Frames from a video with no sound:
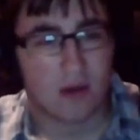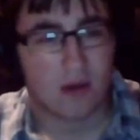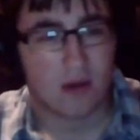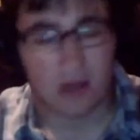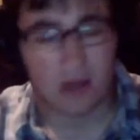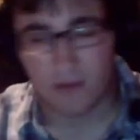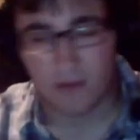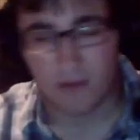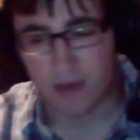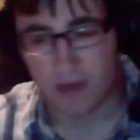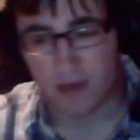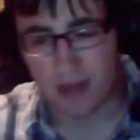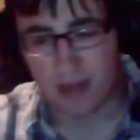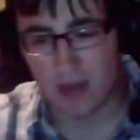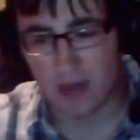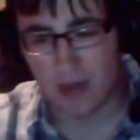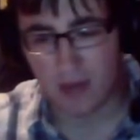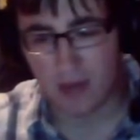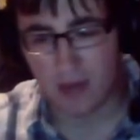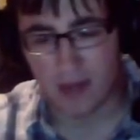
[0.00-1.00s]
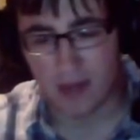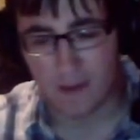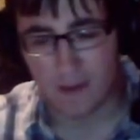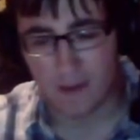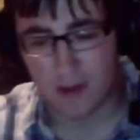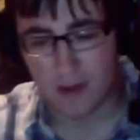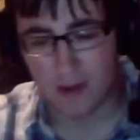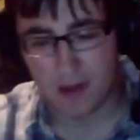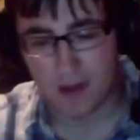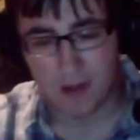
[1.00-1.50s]
I'll put it that way.
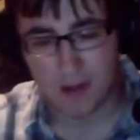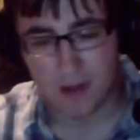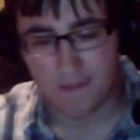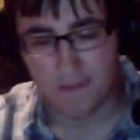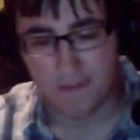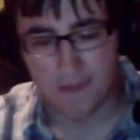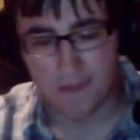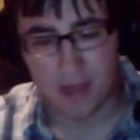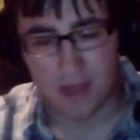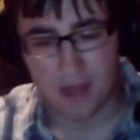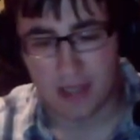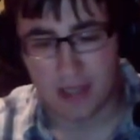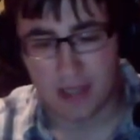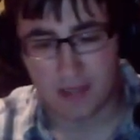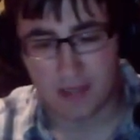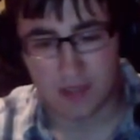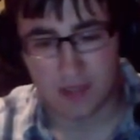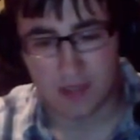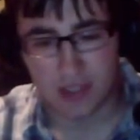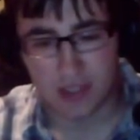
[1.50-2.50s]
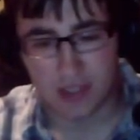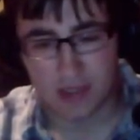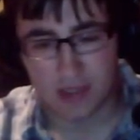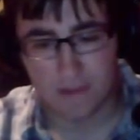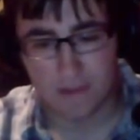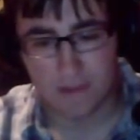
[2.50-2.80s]
Things were just